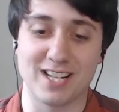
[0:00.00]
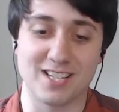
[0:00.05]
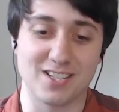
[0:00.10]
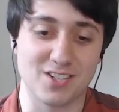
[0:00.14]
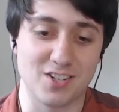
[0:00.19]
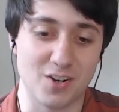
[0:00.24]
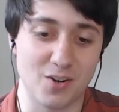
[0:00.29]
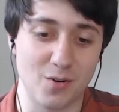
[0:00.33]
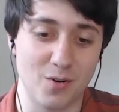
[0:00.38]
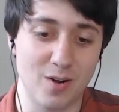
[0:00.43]

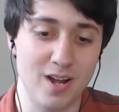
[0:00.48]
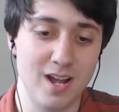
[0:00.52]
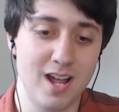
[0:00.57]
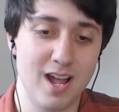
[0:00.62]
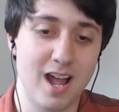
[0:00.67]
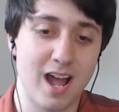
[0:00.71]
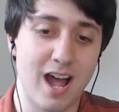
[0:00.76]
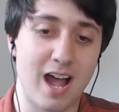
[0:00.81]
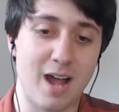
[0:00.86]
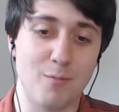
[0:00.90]
So
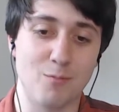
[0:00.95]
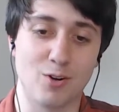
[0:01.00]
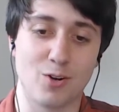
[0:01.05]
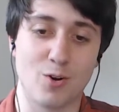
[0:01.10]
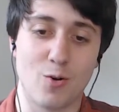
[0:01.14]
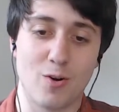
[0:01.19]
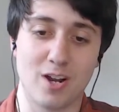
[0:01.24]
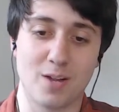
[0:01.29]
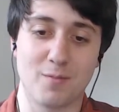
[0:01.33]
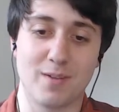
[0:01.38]
I'm
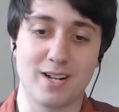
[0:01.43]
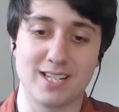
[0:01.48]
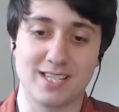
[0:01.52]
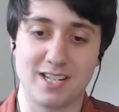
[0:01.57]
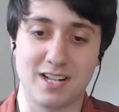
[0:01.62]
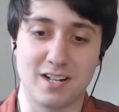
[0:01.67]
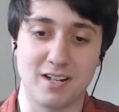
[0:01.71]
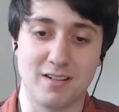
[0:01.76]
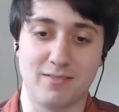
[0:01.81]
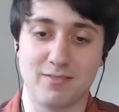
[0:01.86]
recording
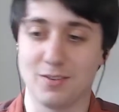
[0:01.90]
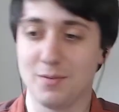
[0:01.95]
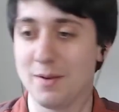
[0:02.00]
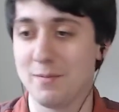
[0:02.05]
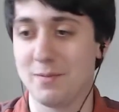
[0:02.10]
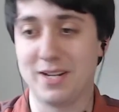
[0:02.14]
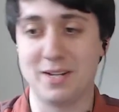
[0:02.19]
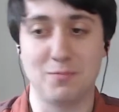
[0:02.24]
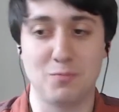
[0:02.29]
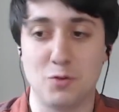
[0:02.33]
myself for
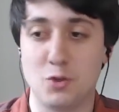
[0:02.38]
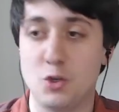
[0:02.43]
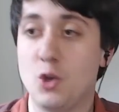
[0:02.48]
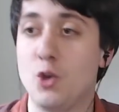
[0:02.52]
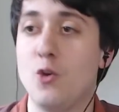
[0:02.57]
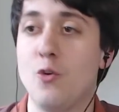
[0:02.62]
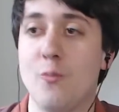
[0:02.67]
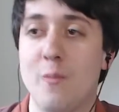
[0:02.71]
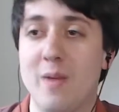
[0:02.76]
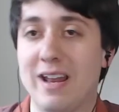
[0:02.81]
maybe
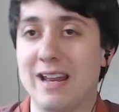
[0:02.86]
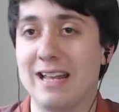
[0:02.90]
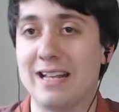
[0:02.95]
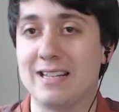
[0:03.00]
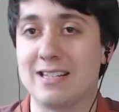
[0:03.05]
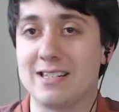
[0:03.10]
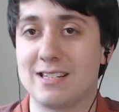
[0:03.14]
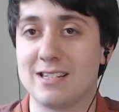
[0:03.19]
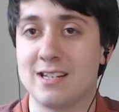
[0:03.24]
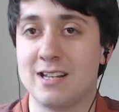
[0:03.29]
2
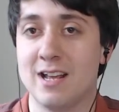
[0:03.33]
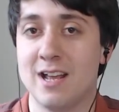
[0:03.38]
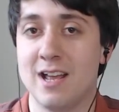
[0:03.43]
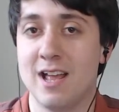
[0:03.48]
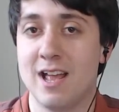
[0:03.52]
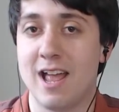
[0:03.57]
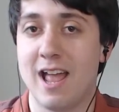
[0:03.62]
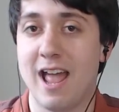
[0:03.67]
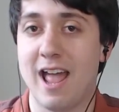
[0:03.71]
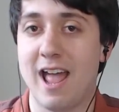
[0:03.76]
minutes
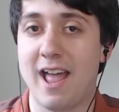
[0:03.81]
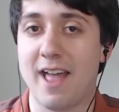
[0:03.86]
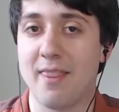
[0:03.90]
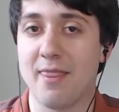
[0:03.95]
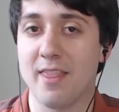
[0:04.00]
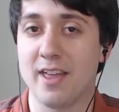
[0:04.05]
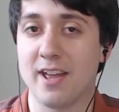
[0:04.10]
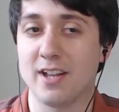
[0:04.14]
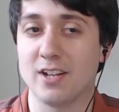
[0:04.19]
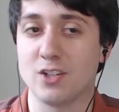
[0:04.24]

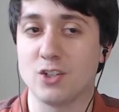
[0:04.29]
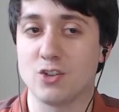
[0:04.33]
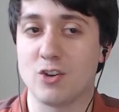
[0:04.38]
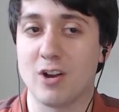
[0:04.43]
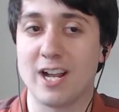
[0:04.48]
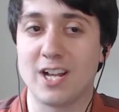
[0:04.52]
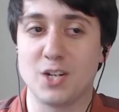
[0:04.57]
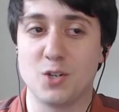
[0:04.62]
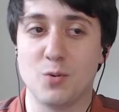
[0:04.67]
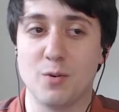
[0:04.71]
and then
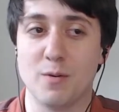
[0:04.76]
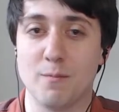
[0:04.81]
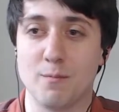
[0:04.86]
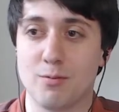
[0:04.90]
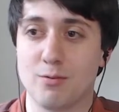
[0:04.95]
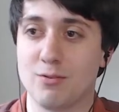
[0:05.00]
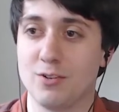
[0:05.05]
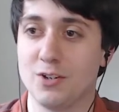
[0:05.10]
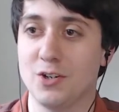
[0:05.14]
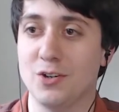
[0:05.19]
trying to
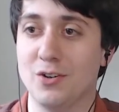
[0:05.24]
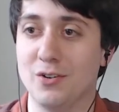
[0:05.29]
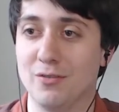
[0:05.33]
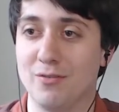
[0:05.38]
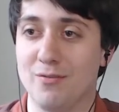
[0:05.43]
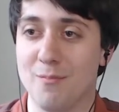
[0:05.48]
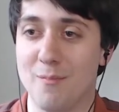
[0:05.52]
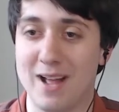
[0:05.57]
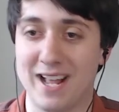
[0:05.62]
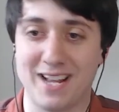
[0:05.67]

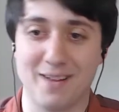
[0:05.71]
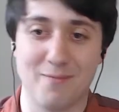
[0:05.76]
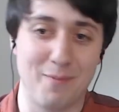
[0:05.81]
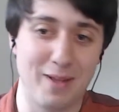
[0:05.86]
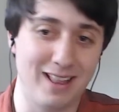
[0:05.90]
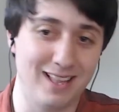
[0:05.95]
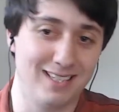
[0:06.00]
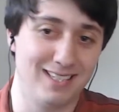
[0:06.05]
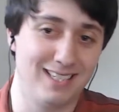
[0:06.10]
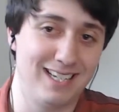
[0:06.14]
improve my
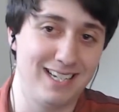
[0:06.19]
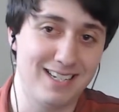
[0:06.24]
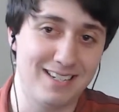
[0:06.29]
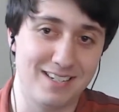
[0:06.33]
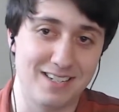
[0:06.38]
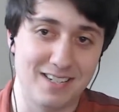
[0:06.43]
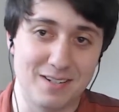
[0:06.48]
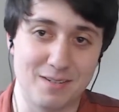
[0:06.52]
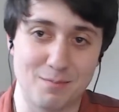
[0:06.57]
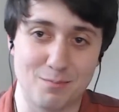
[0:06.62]
ability
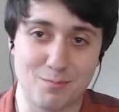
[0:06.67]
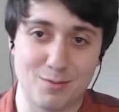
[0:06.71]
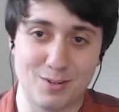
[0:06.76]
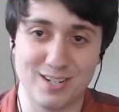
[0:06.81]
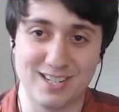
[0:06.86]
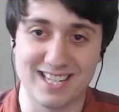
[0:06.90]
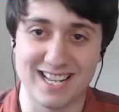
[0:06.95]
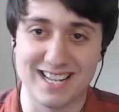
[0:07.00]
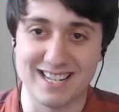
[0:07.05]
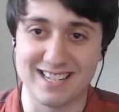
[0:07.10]
to
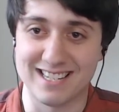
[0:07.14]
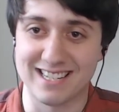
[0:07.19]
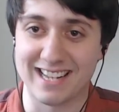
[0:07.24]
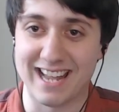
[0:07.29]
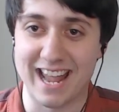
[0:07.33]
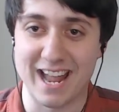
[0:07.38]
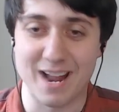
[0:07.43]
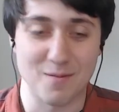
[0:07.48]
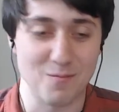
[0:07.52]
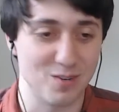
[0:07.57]
present to
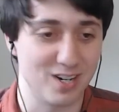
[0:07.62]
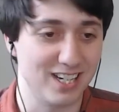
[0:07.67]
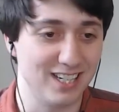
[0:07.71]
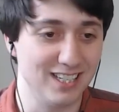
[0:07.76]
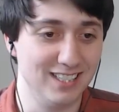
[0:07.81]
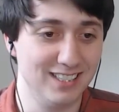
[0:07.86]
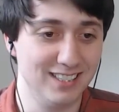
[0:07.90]
camera.